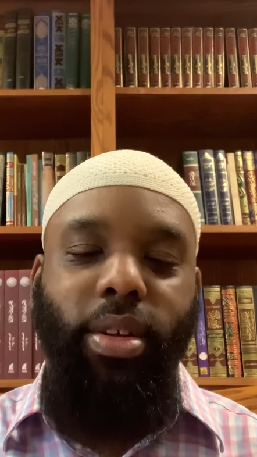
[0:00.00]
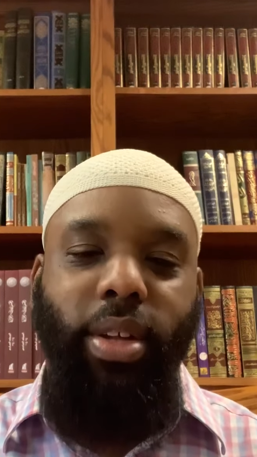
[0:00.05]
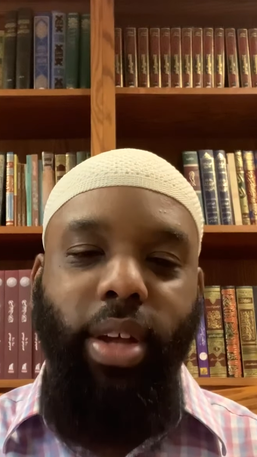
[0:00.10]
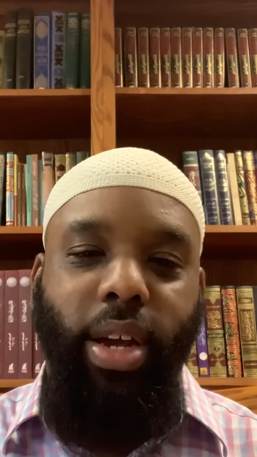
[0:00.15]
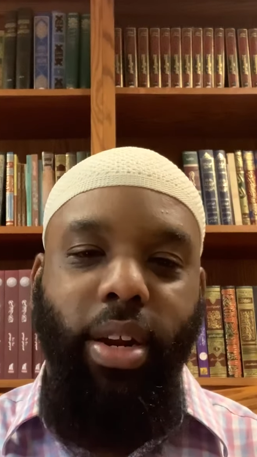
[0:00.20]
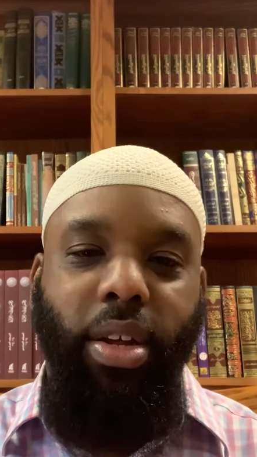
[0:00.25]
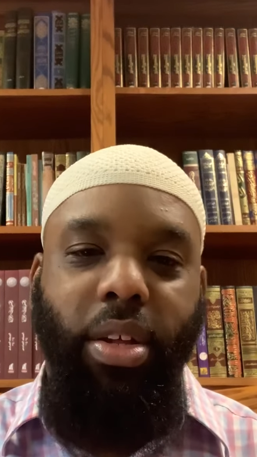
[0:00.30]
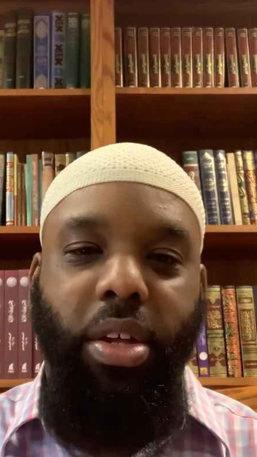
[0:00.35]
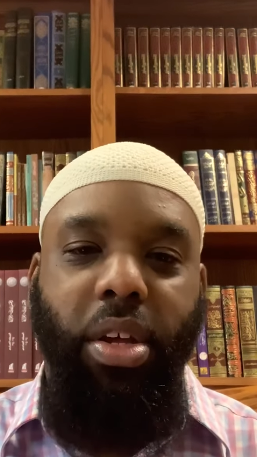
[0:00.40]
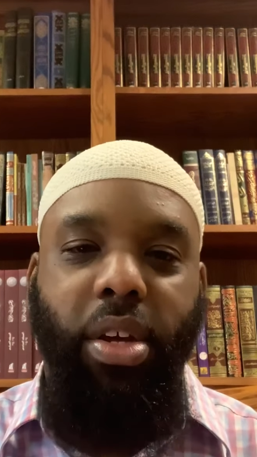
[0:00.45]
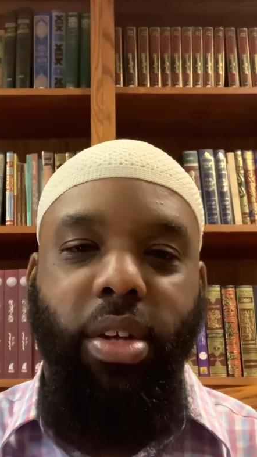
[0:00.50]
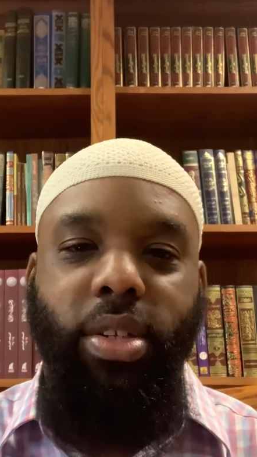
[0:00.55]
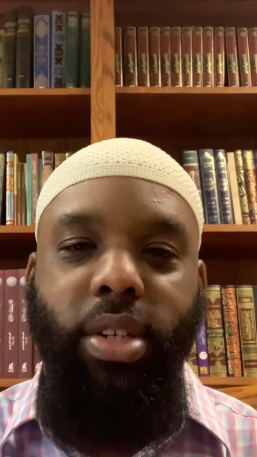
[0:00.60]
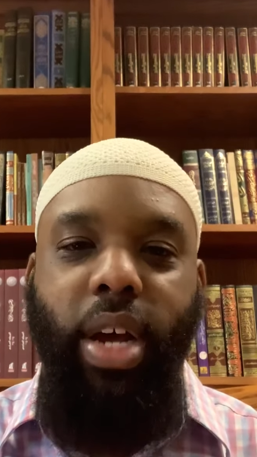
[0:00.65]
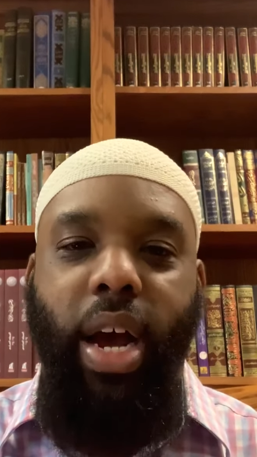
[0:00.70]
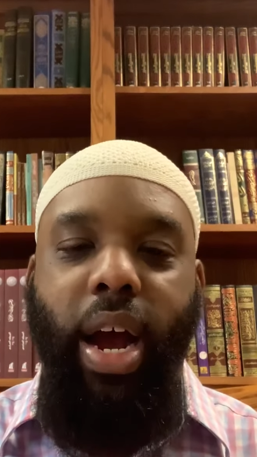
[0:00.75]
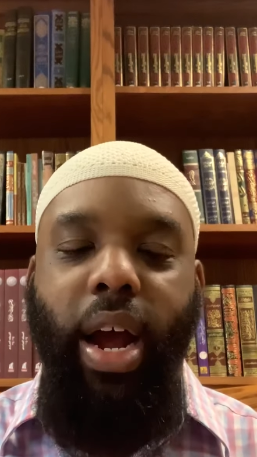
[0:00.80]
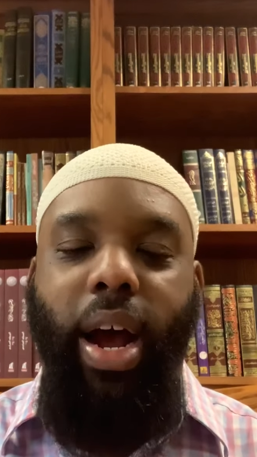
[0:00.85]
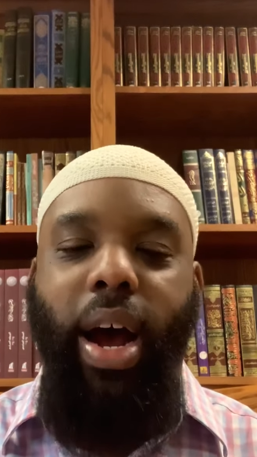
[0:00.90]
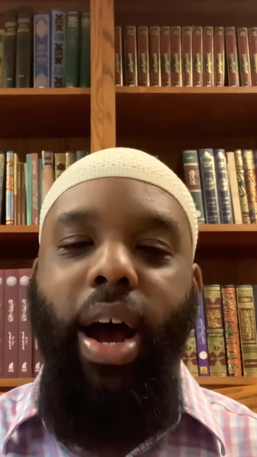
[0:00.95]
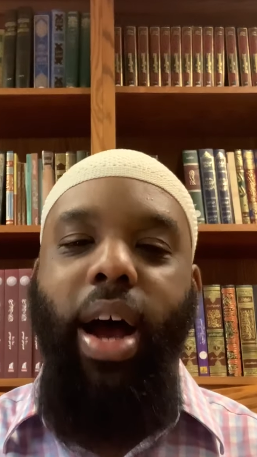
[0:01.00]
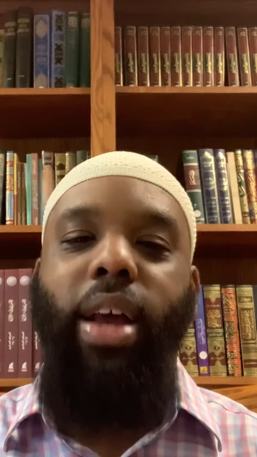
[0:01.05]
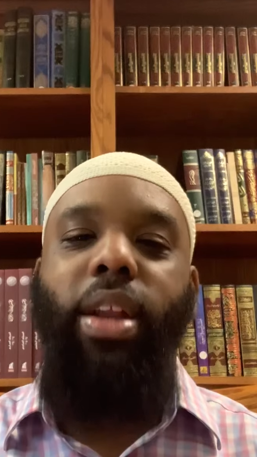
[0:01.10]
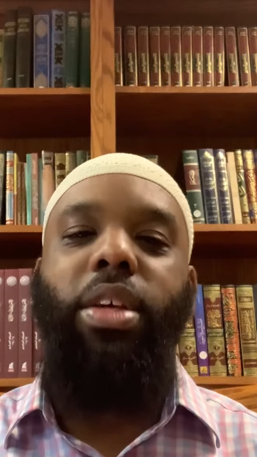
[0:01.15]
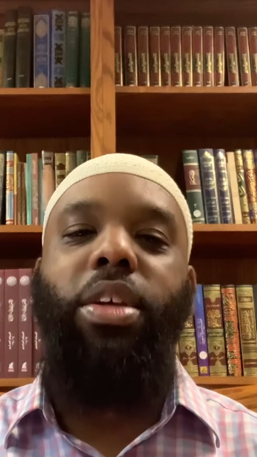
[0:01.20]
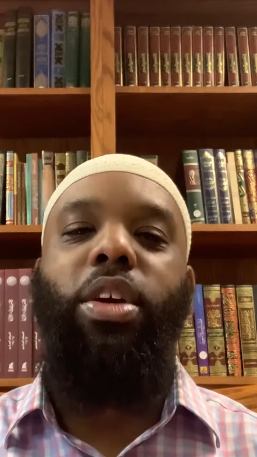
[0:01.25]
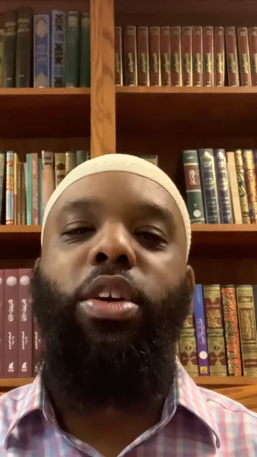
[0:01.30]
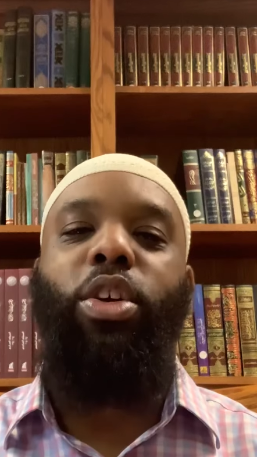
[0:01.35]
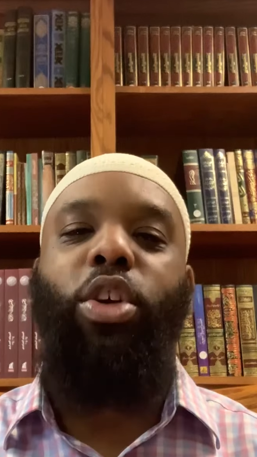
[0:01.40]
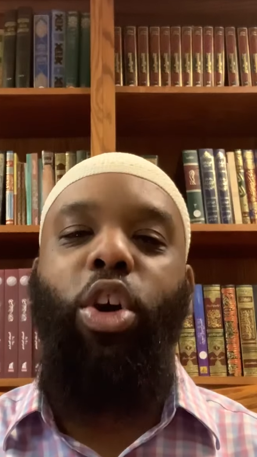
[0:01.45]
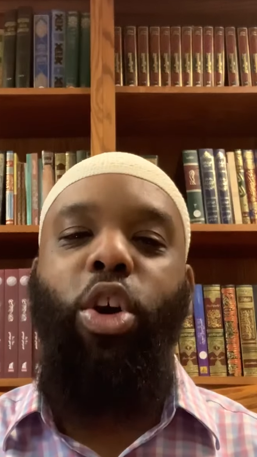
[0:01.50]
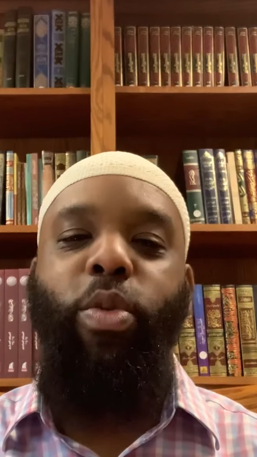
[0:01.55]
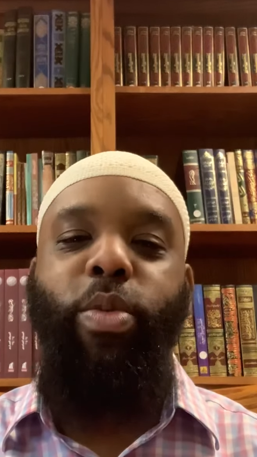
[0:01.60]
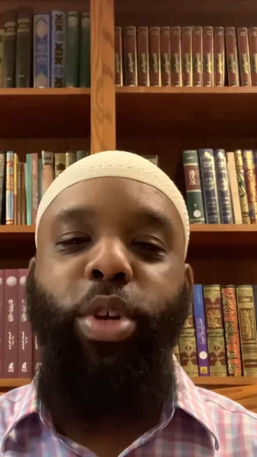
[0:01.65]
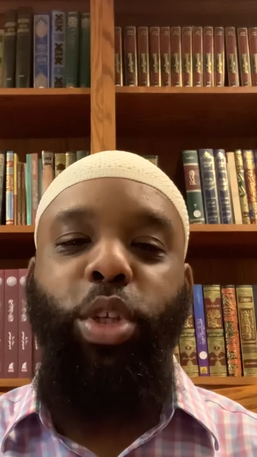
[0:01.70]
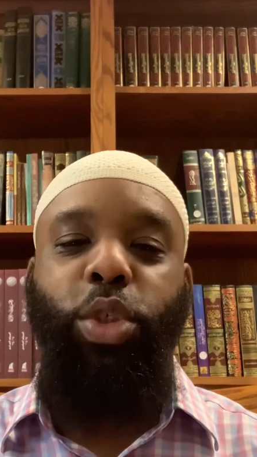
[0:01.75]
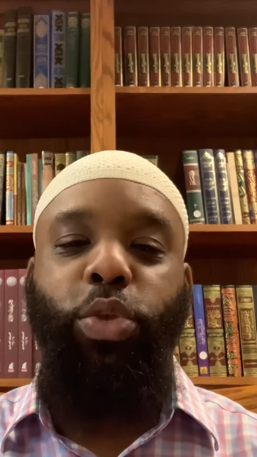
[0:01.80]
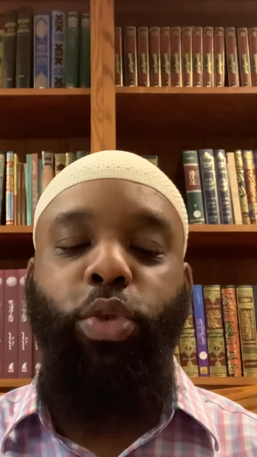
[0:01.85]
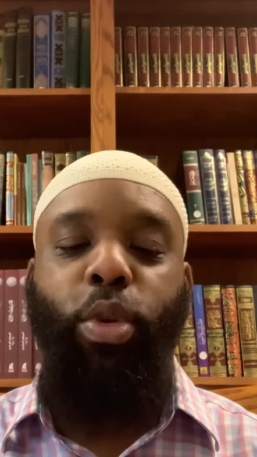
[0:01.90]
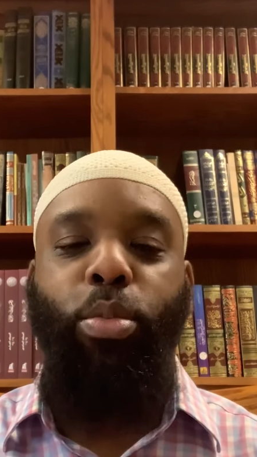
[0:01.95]
And again, I highly
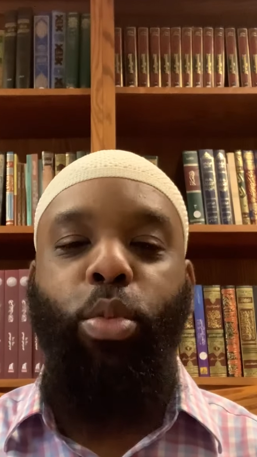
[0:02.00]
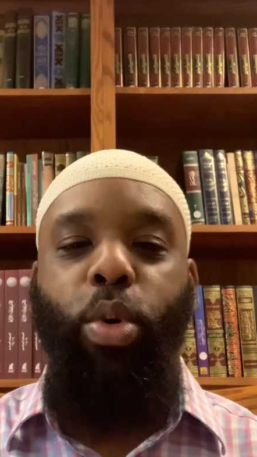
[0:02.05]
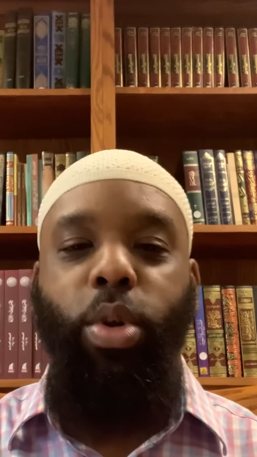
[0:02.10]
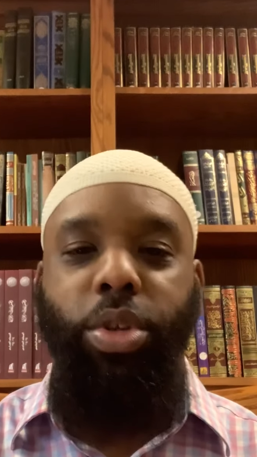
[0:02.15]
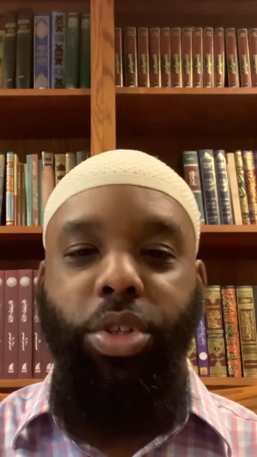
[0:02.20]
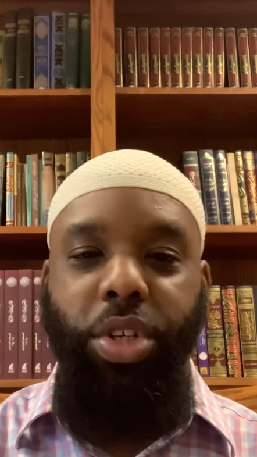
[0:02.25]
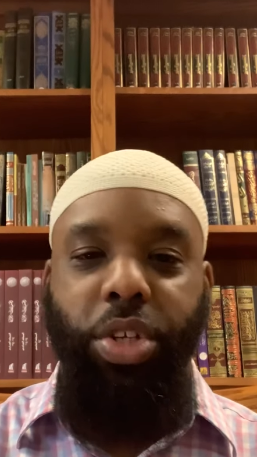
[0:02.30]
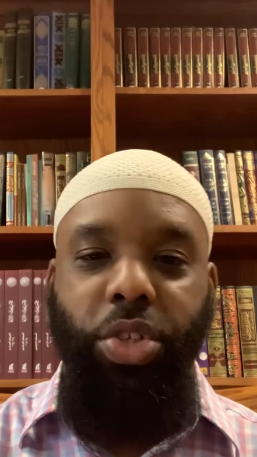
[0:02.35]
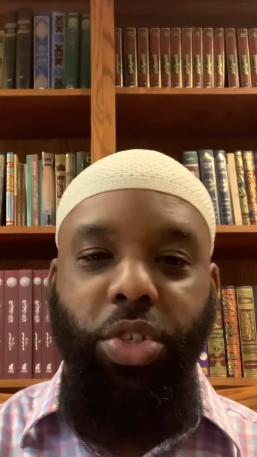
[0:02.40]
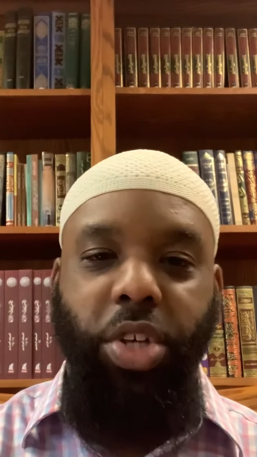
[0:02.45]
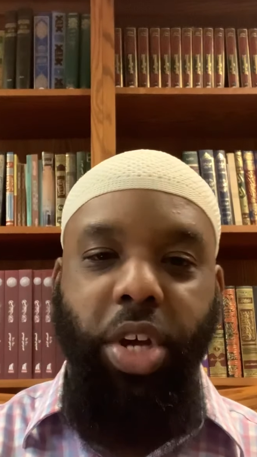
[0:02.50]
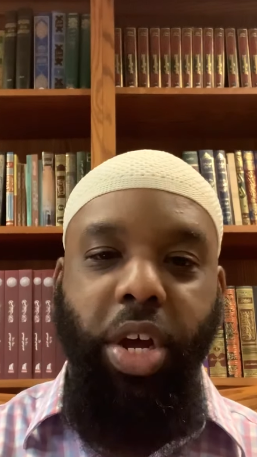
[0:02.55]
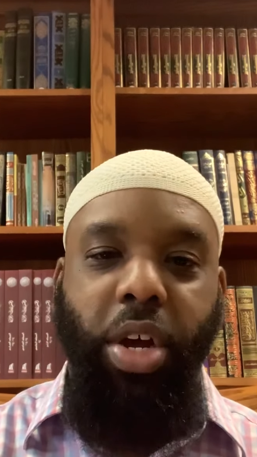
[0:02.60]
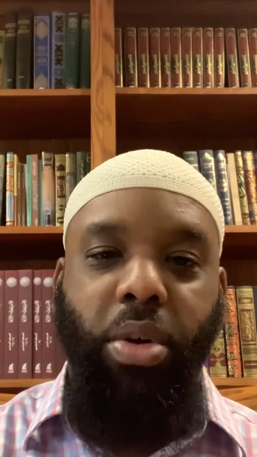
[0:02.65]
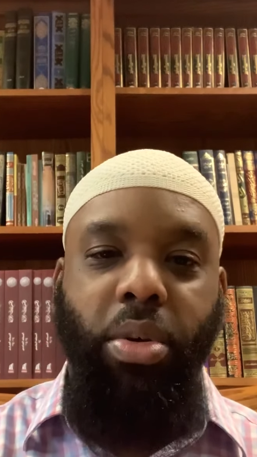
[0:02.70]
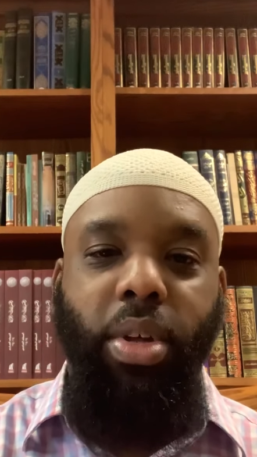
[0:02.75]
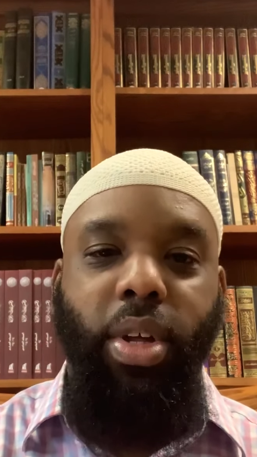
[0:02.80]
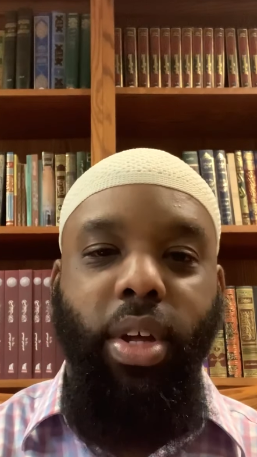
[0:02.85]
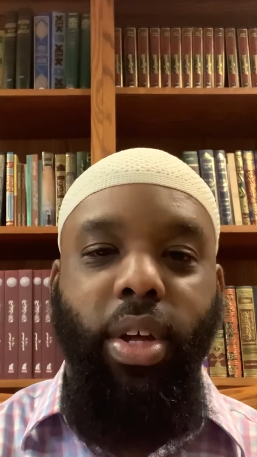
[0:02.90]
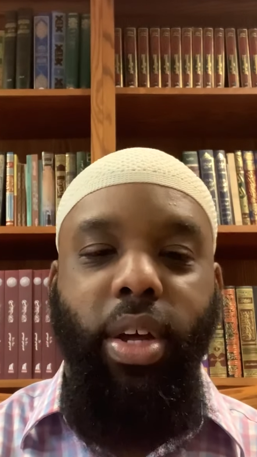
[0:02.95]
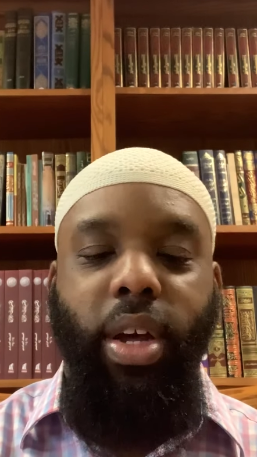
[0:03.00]
encourage for more detail